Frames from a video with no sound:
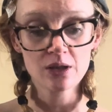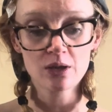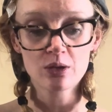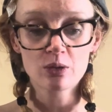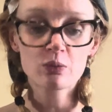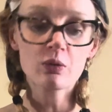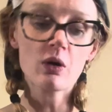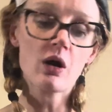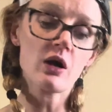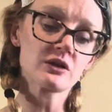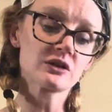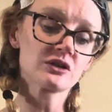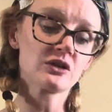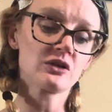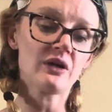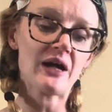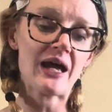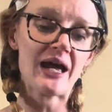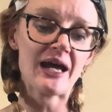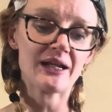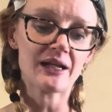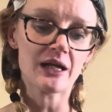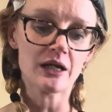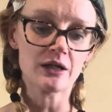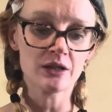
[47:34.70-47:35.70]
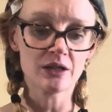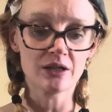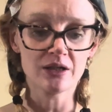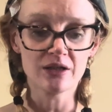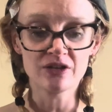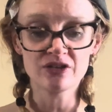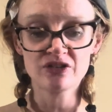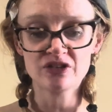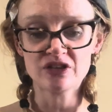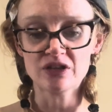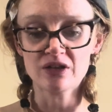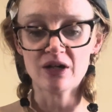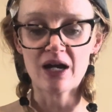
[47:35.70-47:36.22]
Ron glared at her as
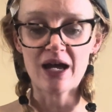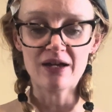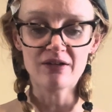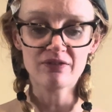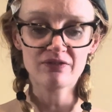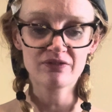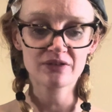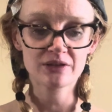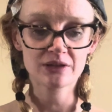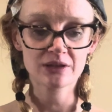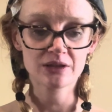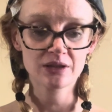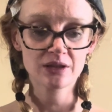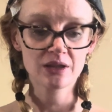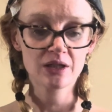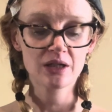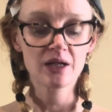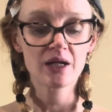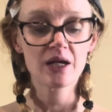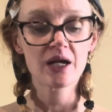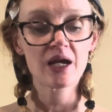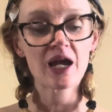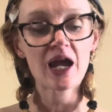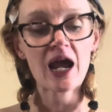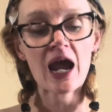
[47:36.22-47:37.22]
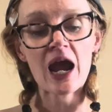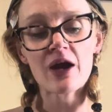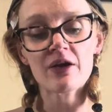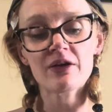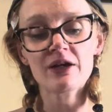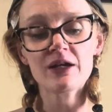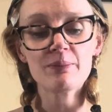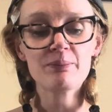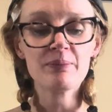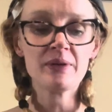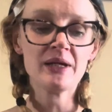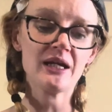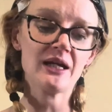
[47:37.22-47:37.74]
she left. Harry
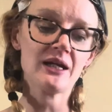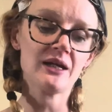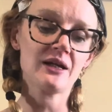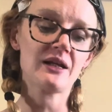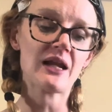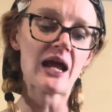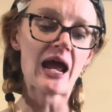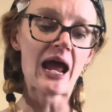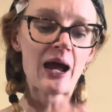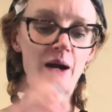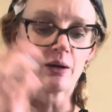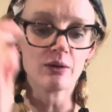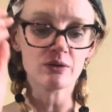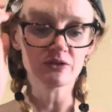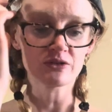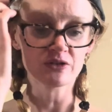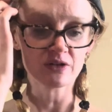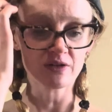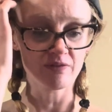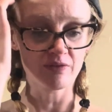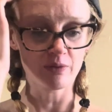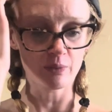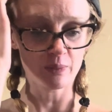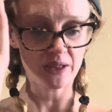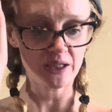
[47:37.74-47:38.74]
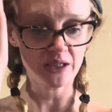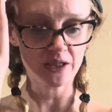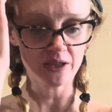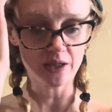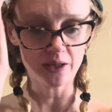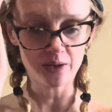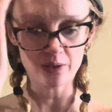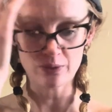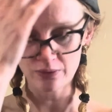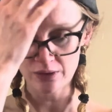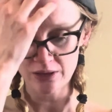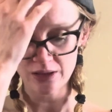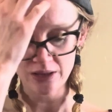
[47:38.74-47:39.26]
peered out of the
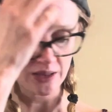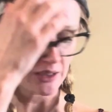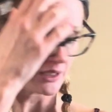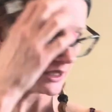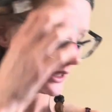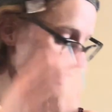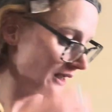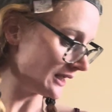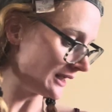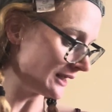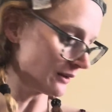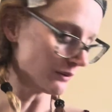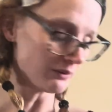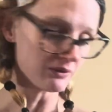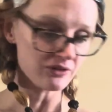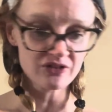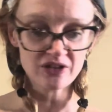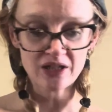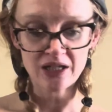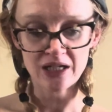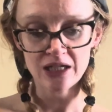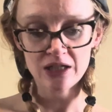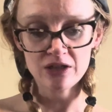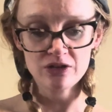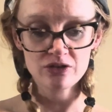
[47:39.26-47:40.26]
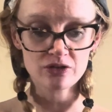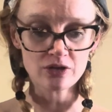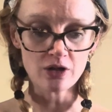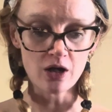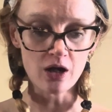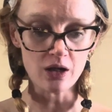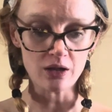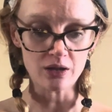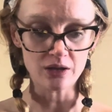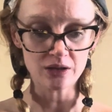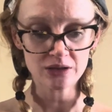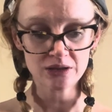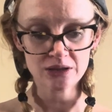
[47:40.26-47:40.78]
window. It was getting
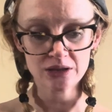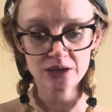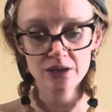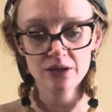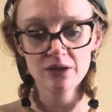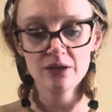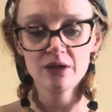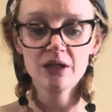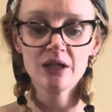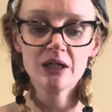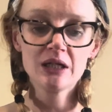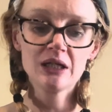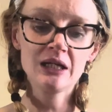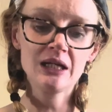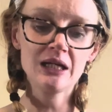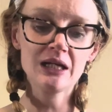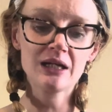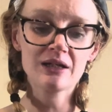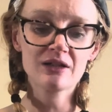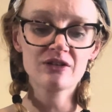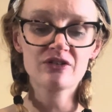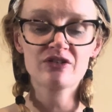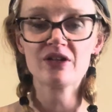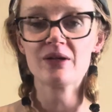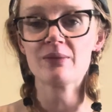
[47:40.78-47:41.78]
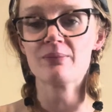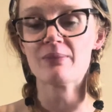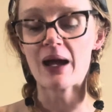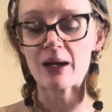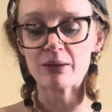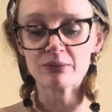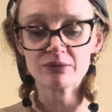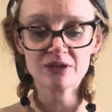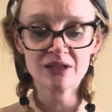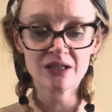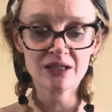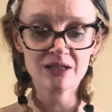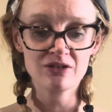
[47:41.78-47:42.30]
dark. He could see
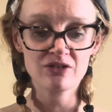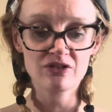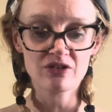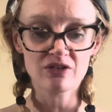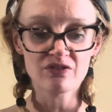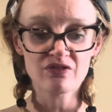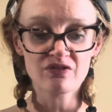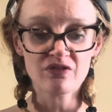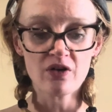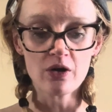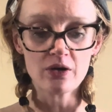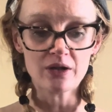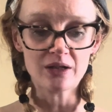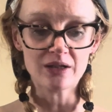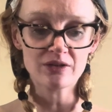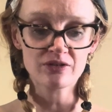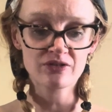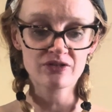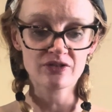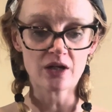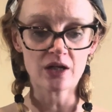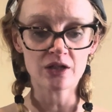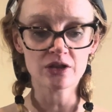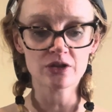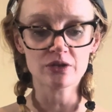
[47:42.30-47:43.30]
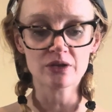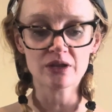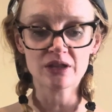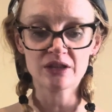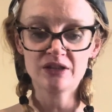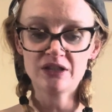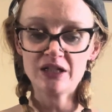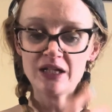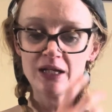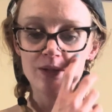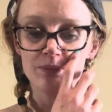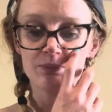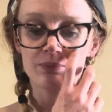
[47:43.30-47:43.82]
mountains and forests under a
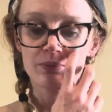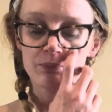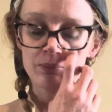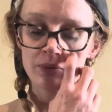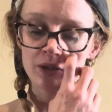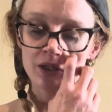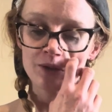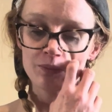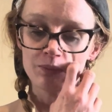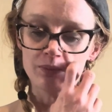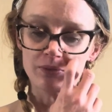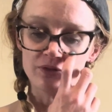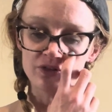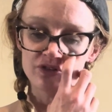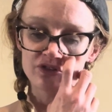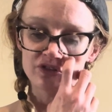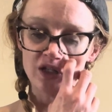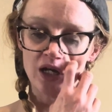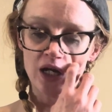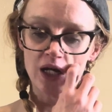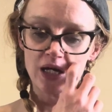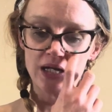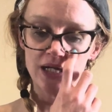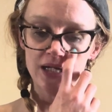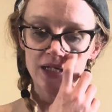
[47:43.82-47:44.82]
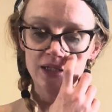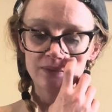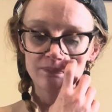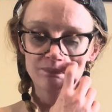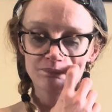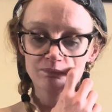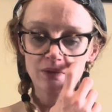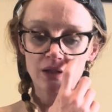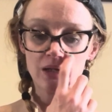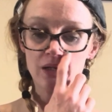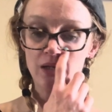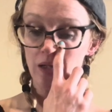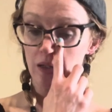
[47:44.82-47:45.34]
deep purple sky.
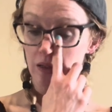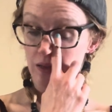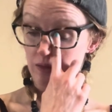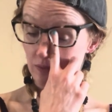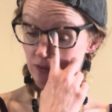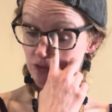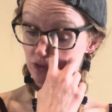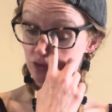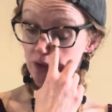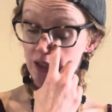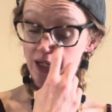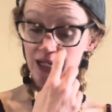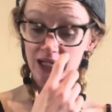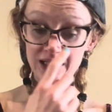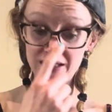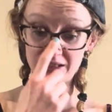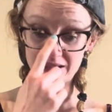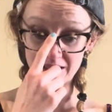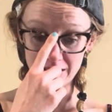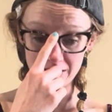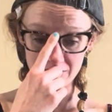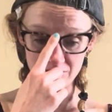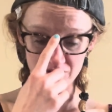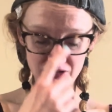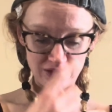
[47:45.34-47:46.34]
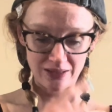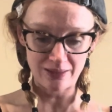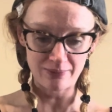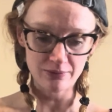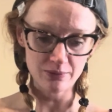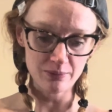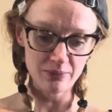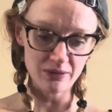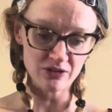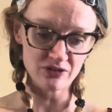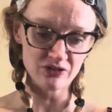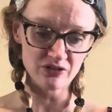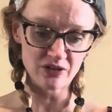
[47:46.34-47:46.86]
The train did seem to
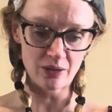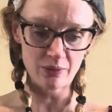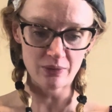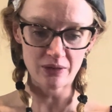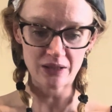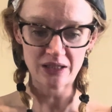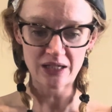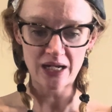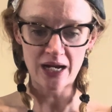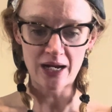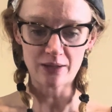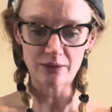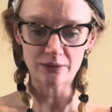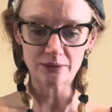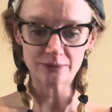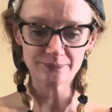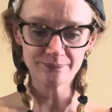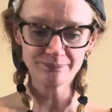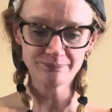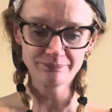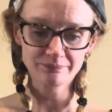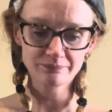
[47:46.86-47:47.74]
be slowing down.